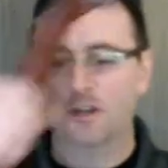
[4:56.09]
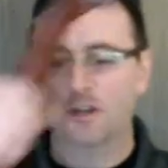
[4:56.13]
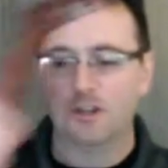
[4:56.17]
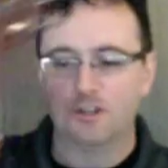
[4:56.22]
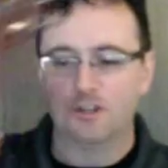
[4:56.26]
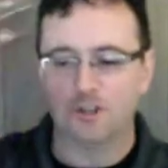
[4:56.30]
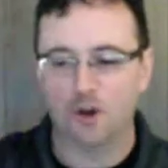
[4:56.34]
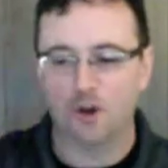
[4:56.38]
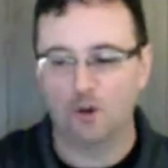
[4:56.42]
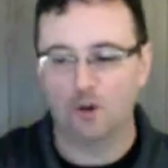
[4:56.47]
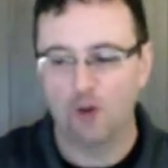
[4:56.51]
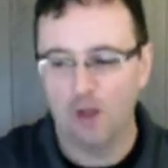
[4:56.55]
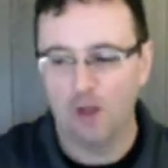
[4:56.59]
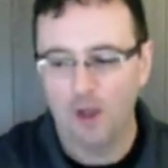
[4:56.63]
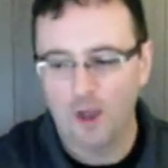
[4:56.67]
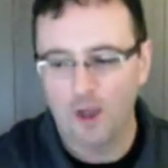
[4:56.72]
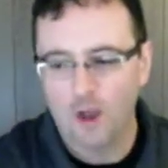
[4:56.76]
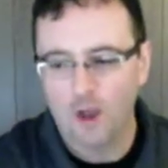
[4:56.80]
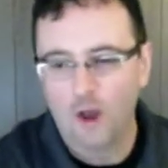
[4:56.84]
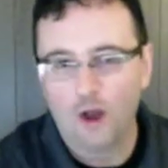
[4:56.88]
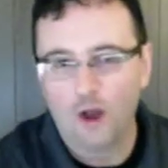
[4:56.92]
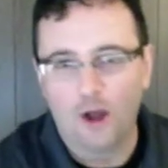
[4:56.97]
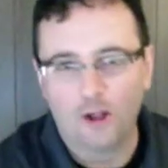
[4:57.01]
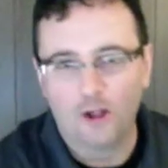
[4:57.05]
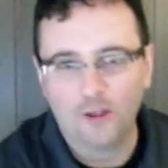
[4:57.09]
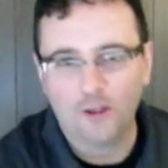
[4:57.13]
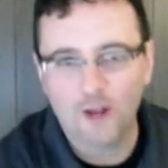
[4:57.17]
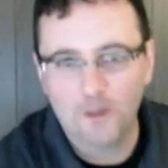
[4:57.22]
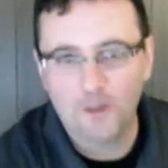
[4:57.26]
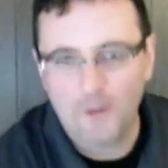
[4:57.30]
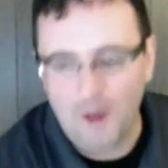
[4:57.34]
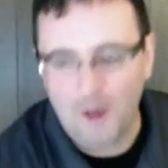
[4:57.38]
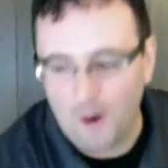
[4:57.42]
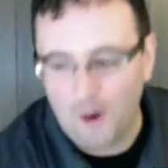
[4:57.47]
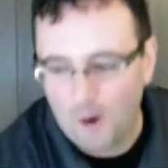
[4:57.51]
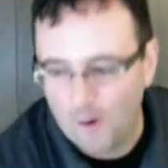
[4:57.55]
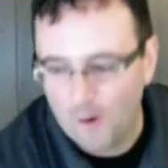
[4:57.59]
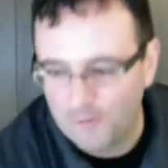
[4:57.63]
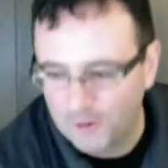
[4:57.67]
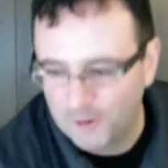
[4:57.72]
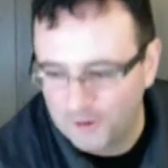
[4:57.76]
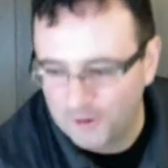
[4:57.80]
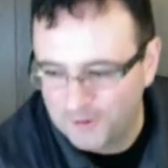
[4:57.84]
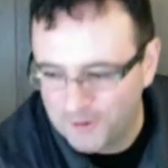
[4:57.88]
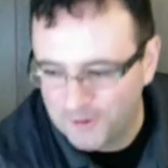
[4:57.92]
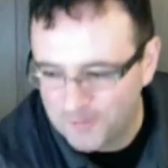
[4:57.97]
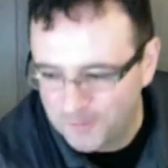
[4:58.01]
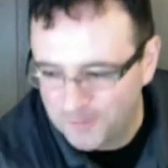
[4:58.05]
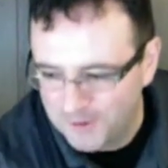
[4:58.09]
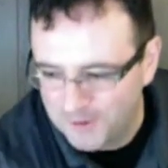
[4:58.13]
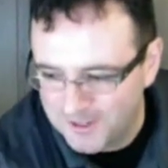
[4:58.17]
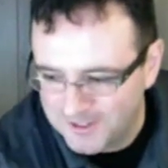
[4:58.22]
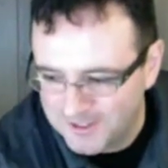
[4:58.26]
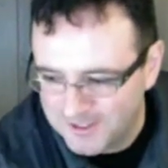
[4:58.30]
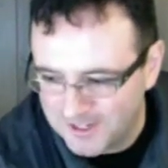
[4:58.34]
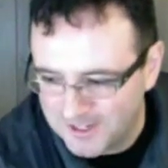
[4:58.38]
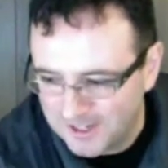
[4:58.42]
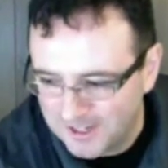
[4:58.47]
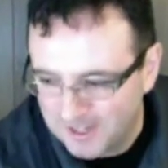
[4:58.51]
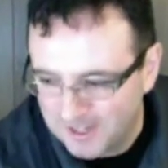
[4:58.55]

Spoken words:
So a little bit oversimplistic